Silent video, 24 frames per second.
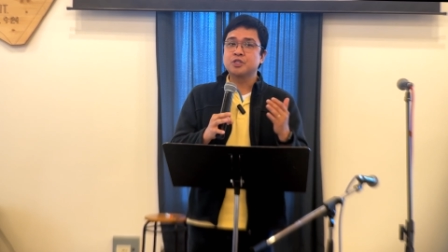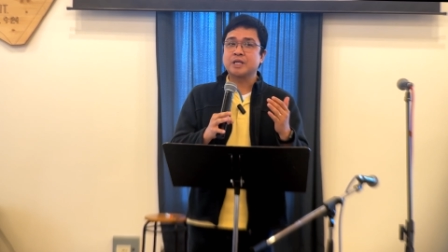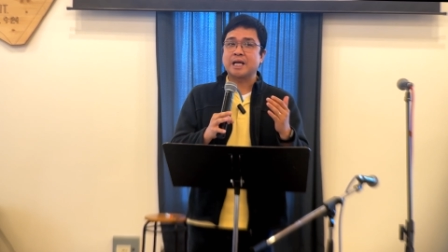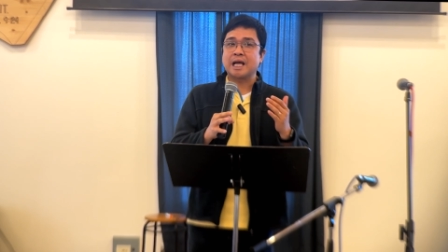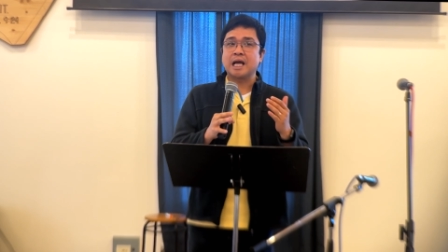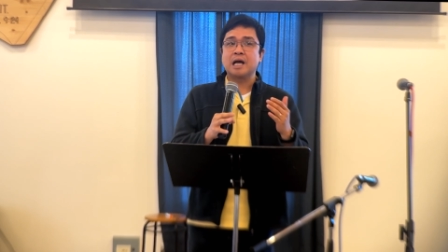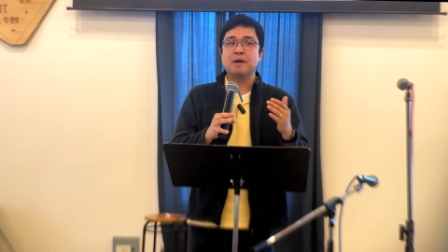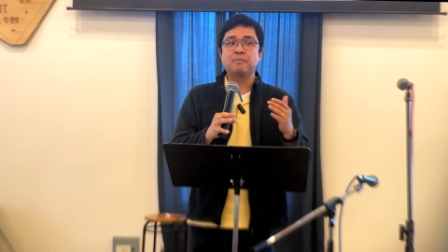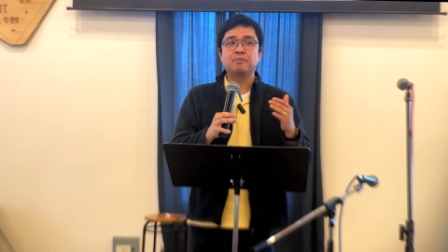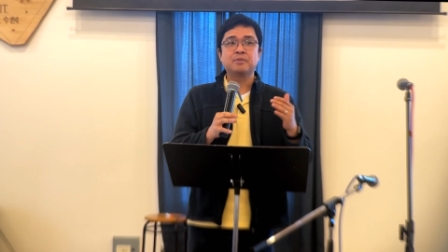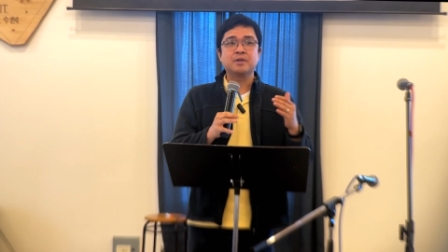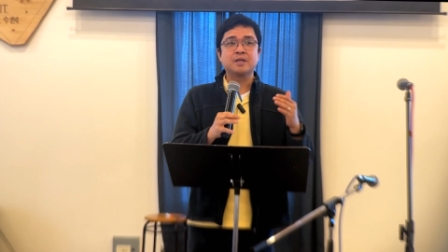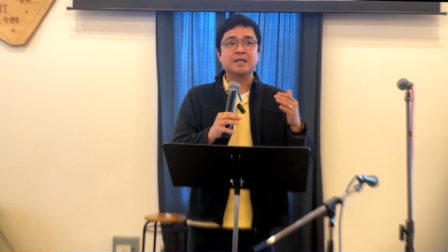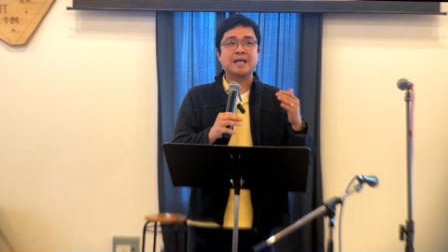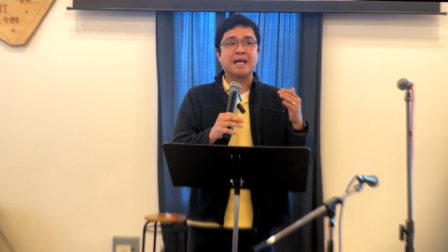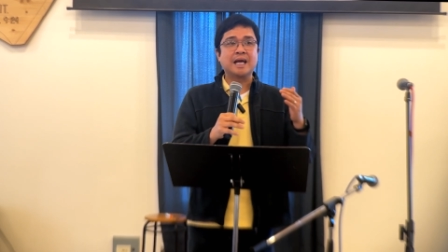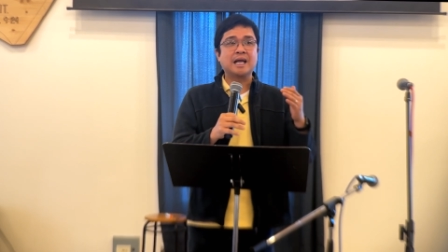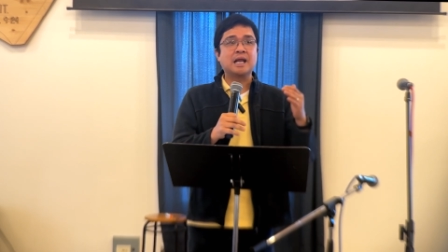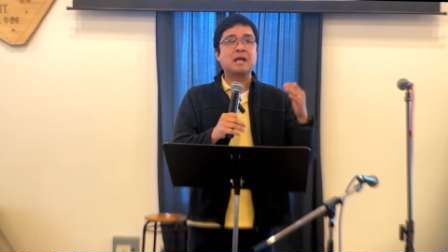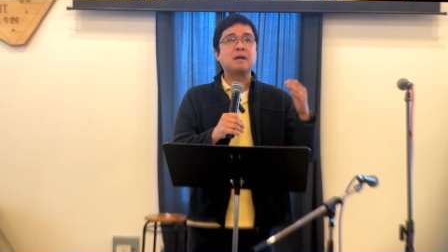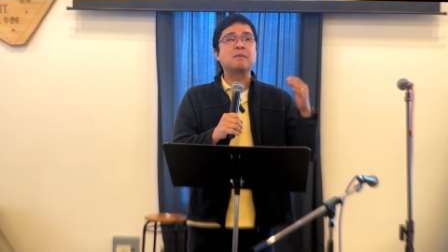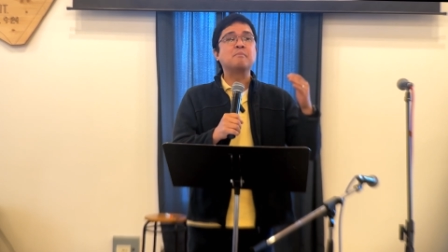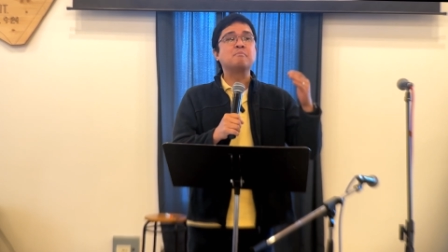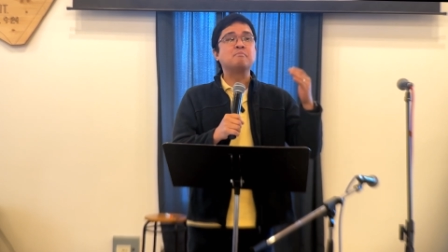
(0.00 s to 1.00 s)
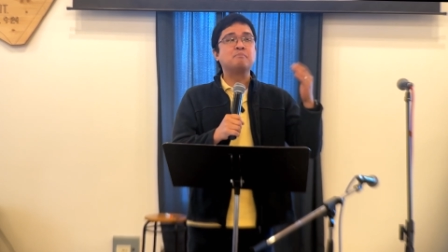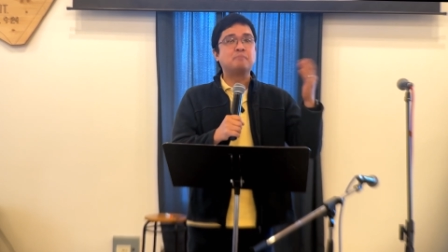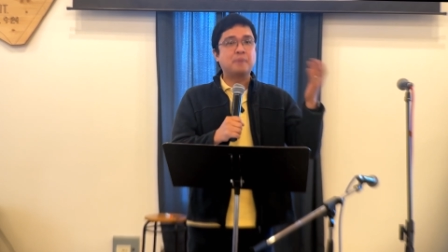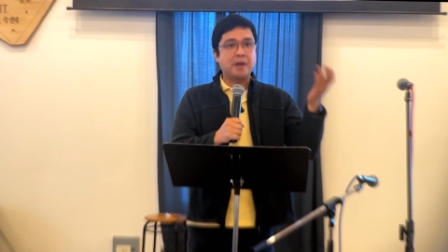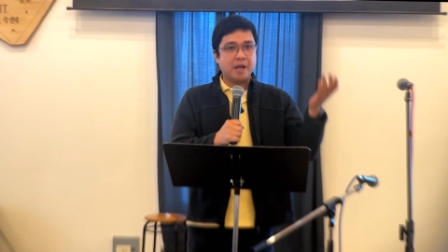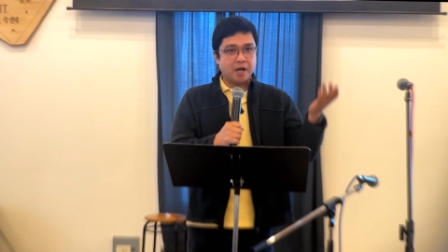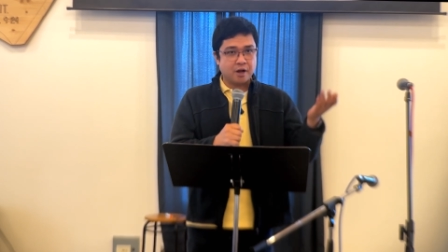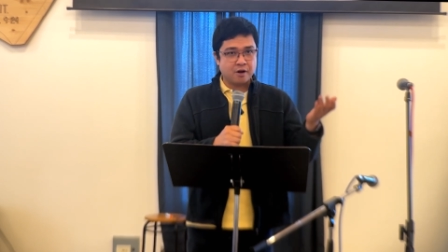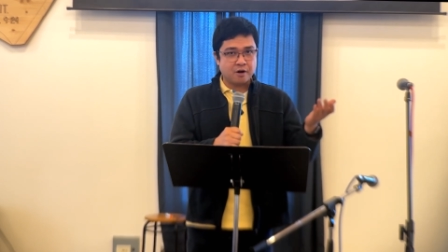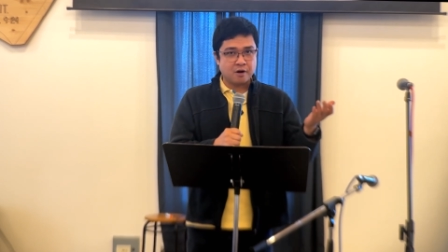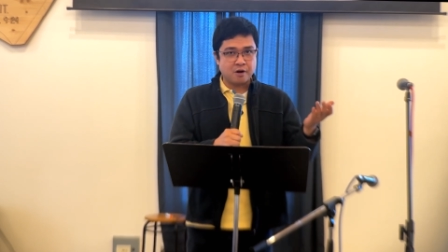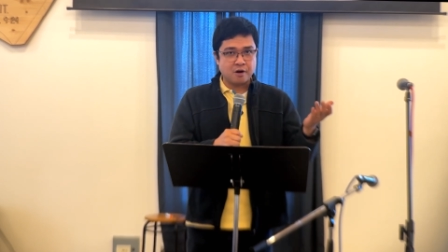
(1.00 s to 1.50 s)
kept getting
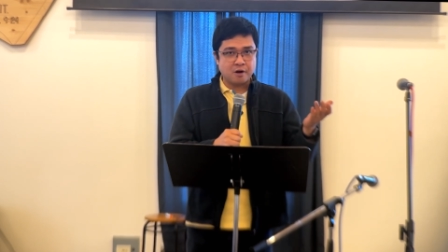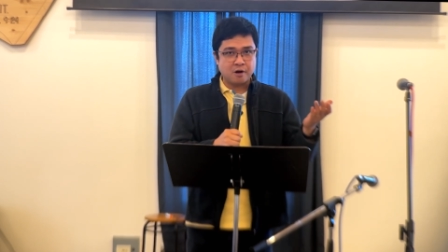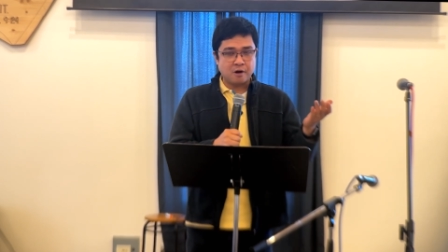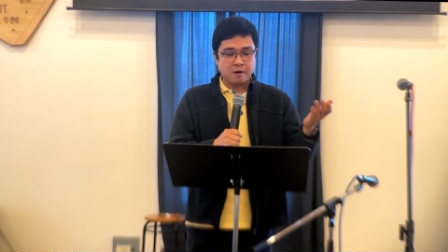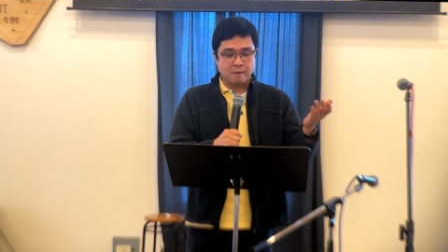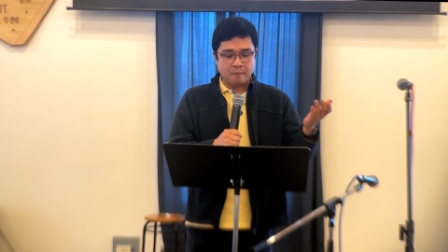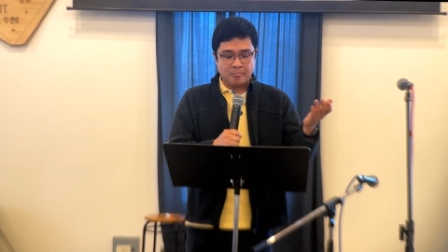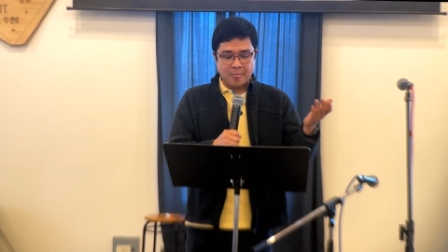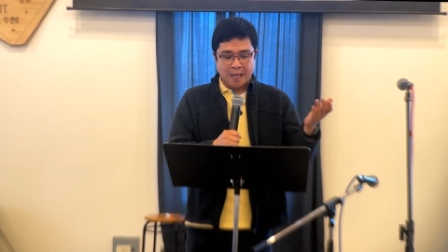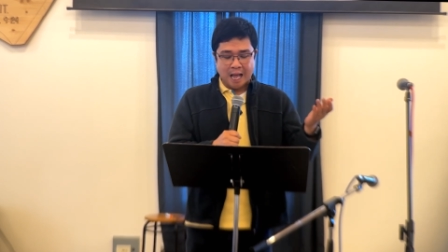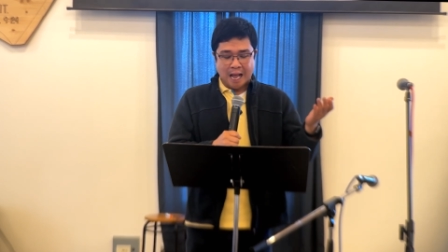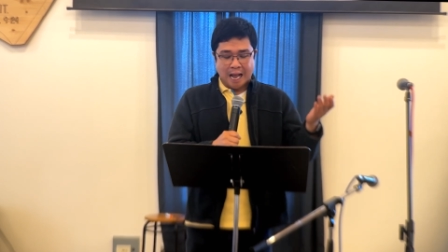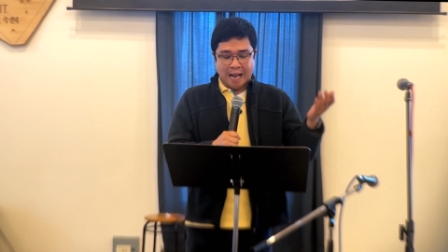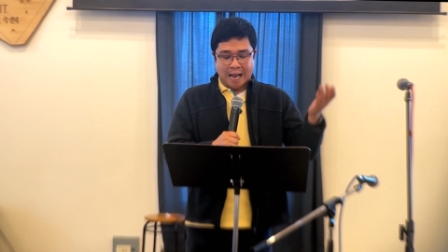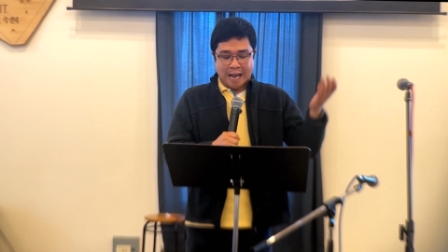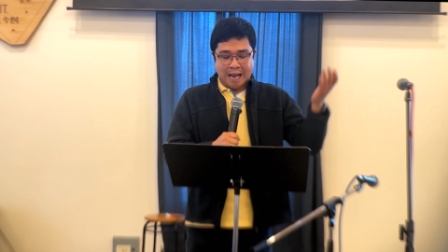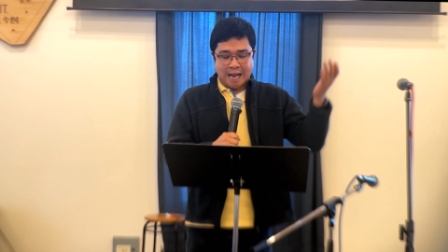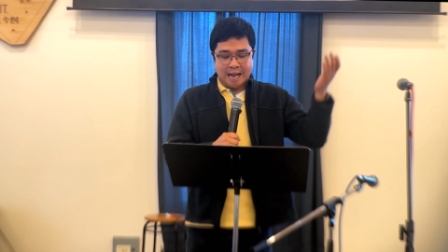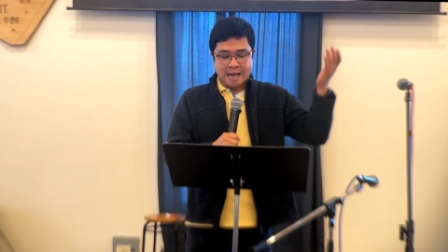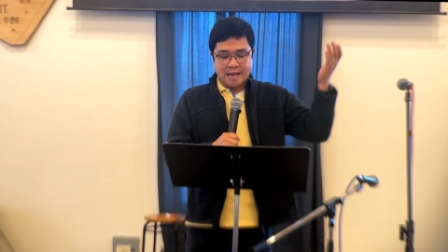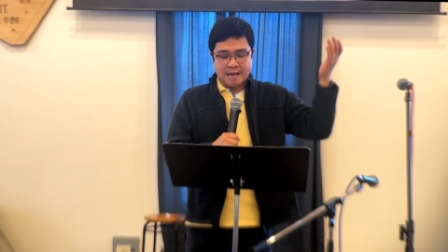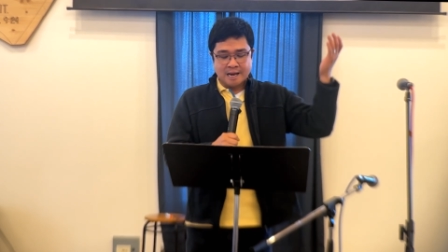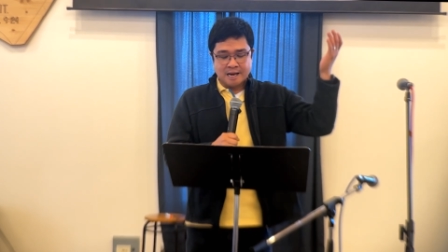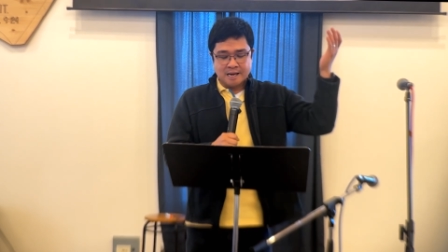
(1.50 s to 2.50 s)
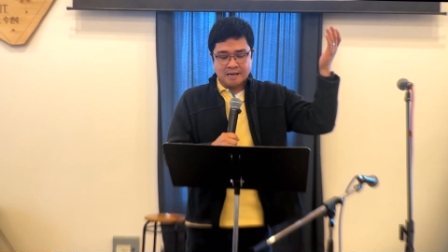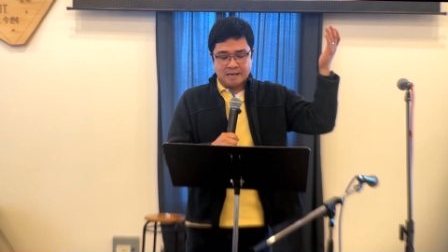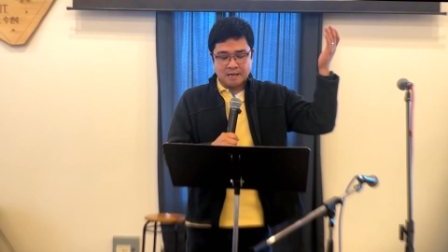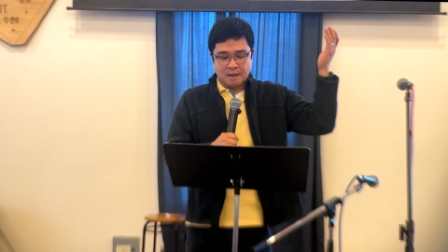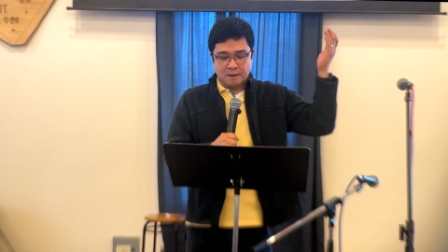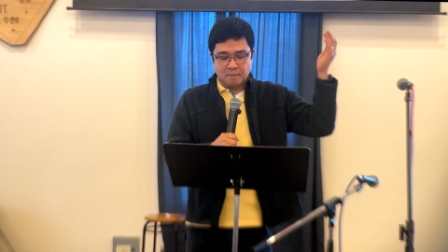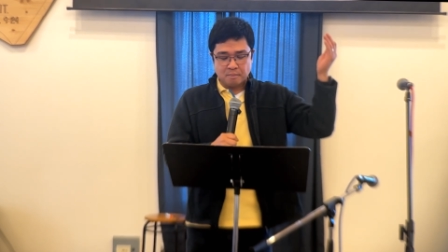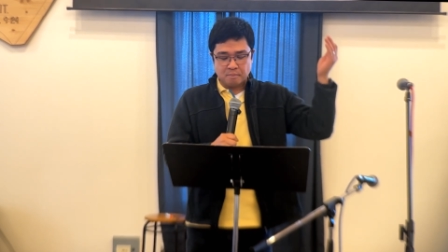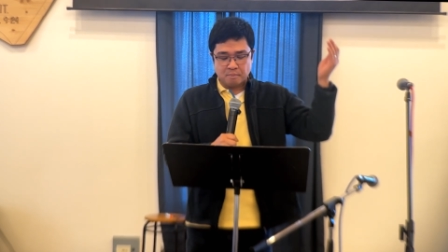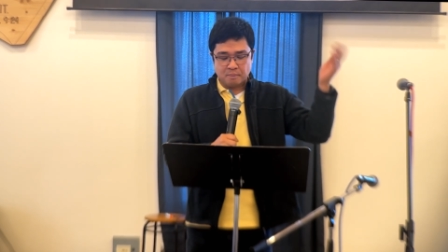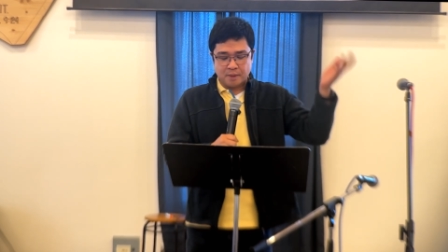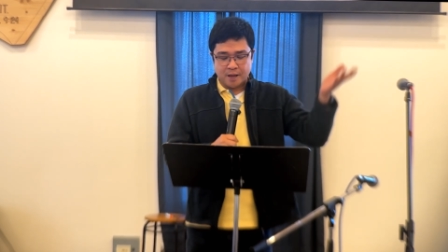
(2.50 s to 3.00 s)
bigger and
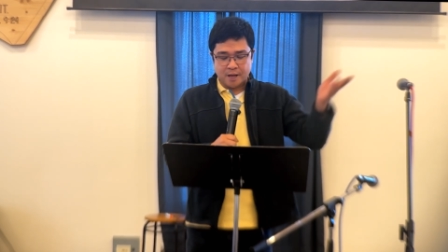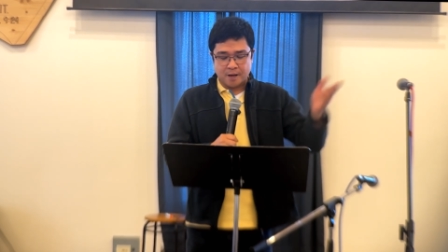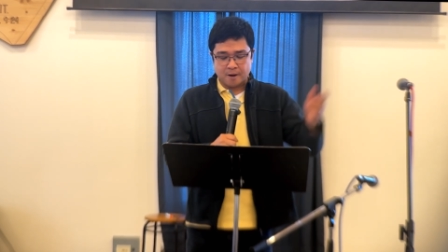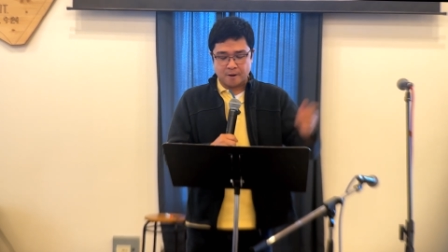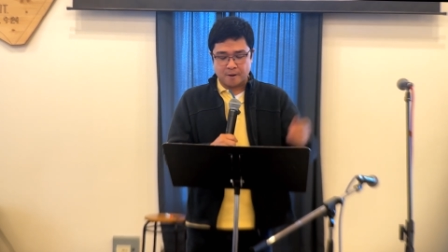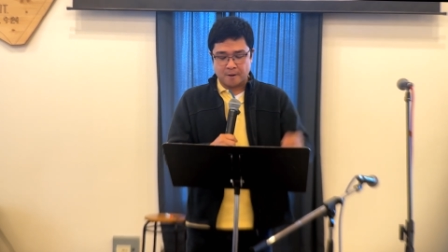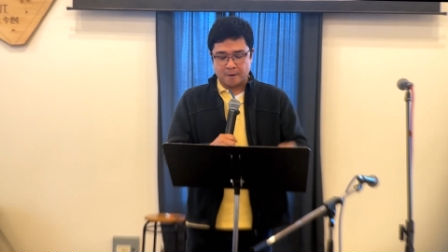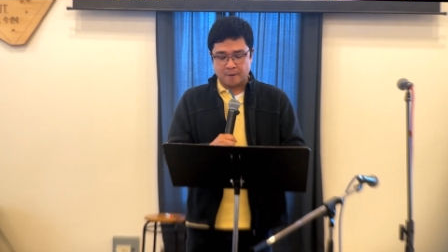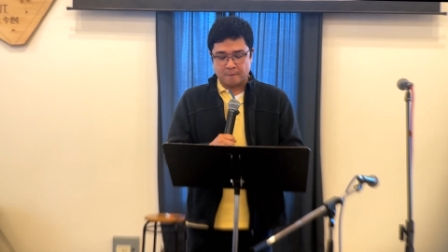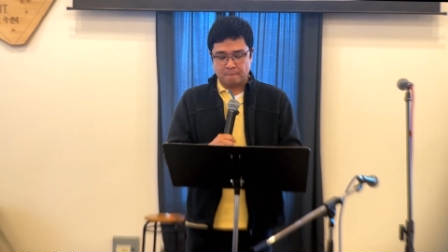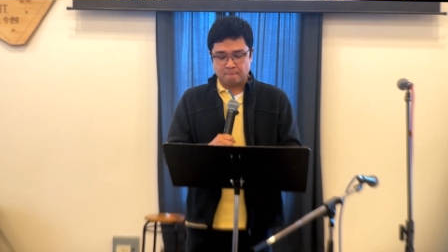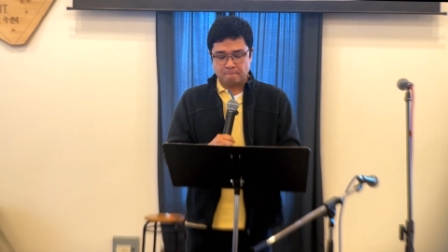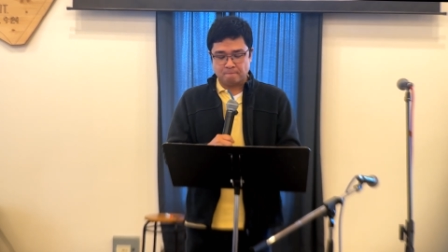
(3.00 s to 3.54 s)
bigger.